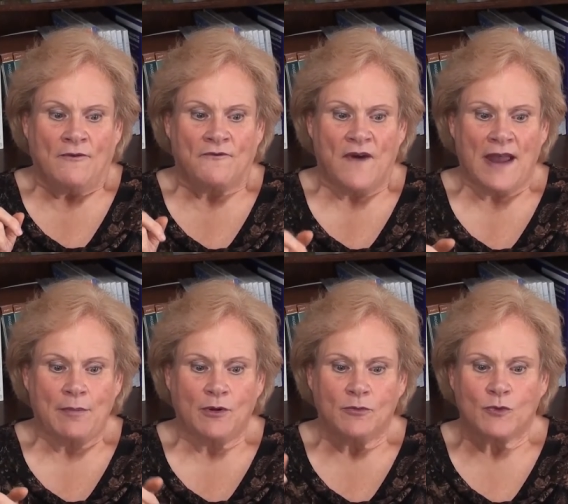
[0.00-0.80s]

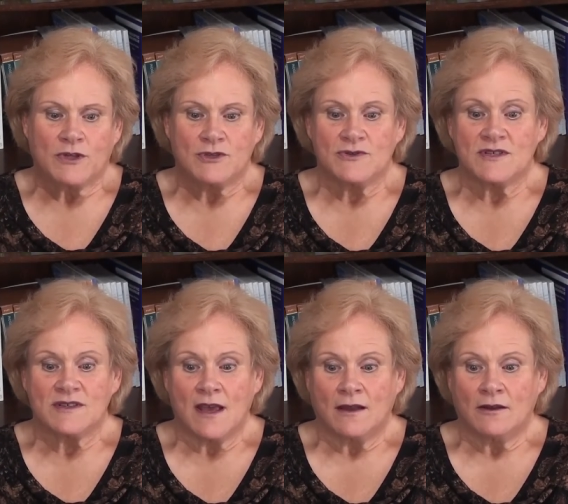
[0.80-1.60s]
fiber
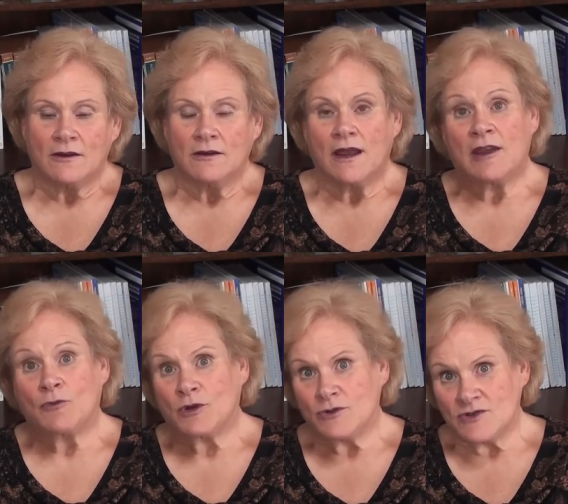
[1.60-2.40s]
reduces hunger,
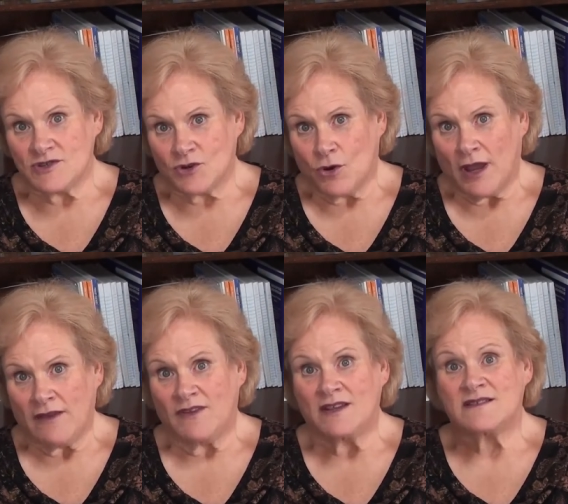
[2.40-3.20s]
it reduces
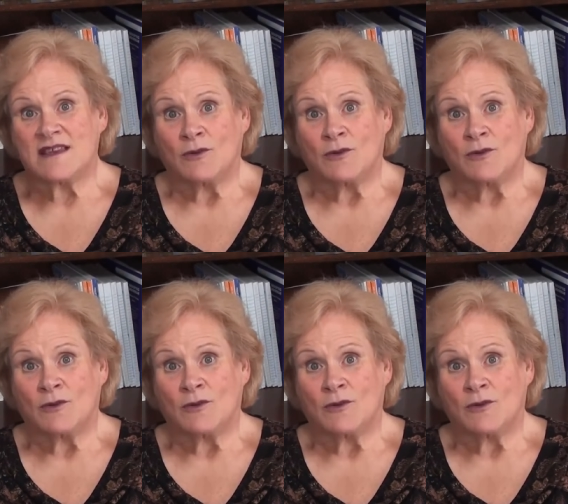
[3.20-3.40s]
cravings,